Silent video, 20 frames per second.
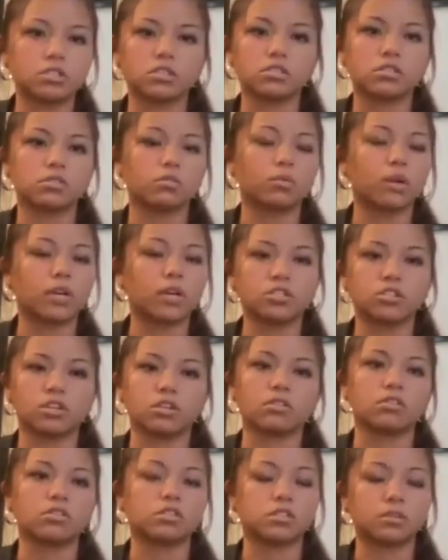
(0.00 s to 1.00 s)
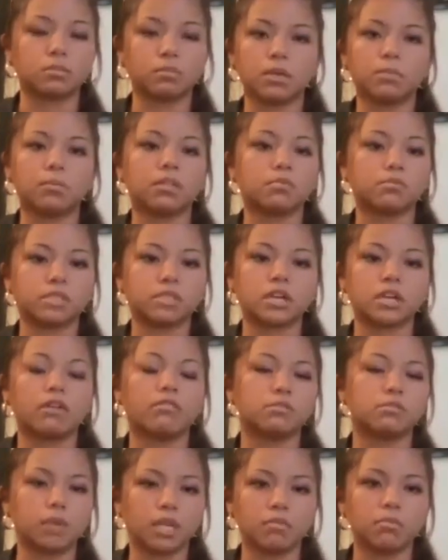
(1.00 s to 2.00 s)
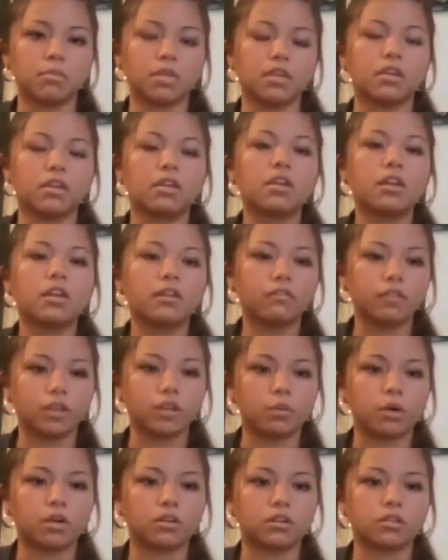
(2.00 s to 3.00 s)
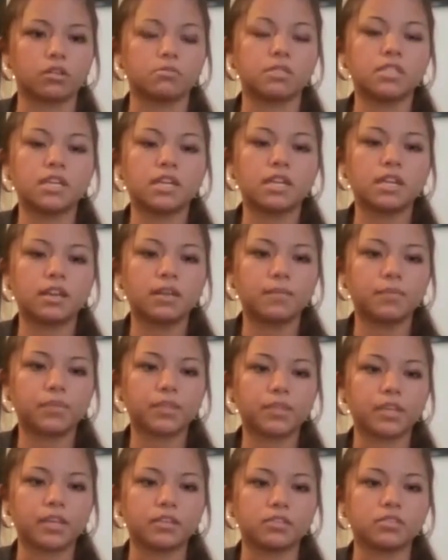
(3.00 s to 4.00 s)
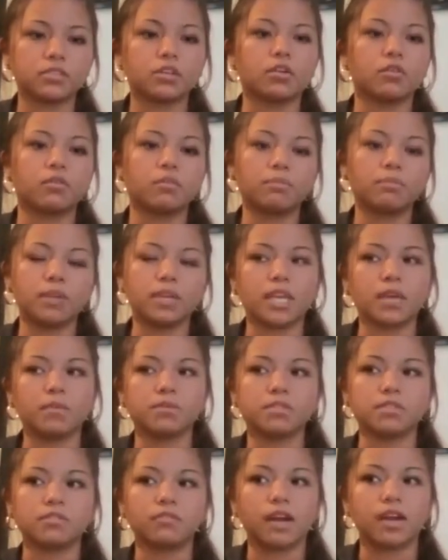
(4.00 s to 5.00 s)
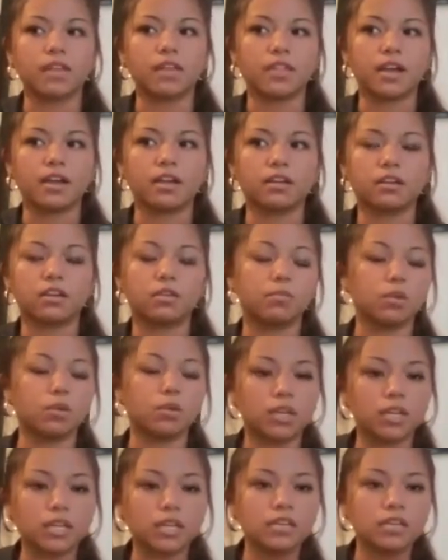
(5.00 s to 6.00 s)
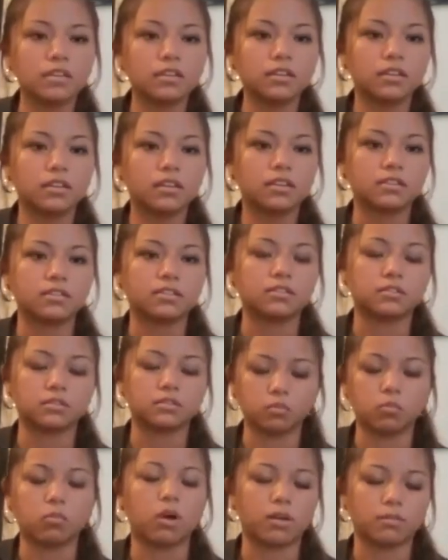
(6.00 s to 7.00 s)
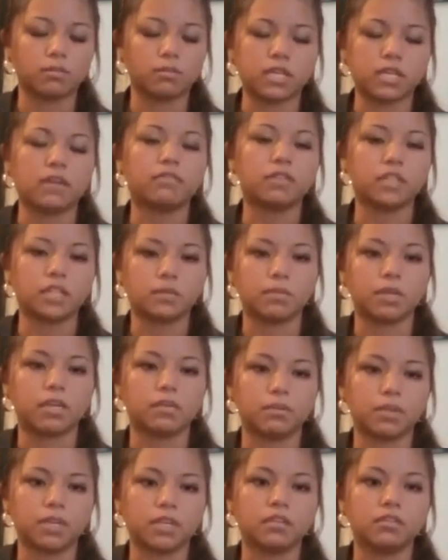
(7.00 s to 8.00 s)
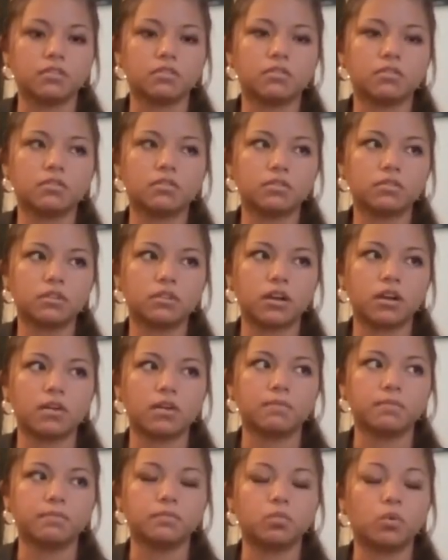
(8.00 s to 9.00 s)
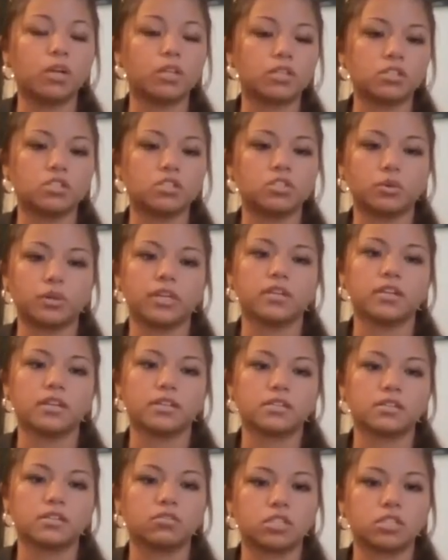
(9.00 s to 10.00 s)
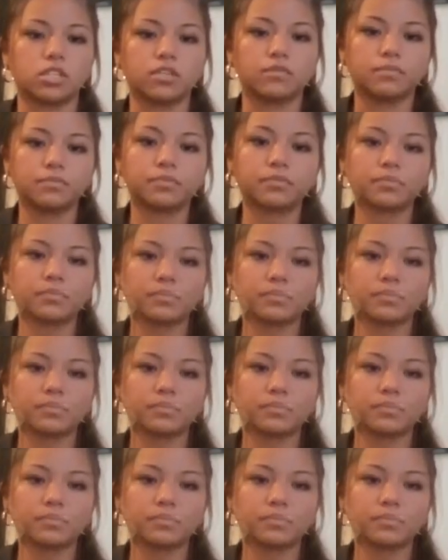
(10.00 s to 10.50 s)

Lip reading: just the sorority in general, just the people themselves made me feel welcomed. And so being able to find that community definitely made me want to join SLG.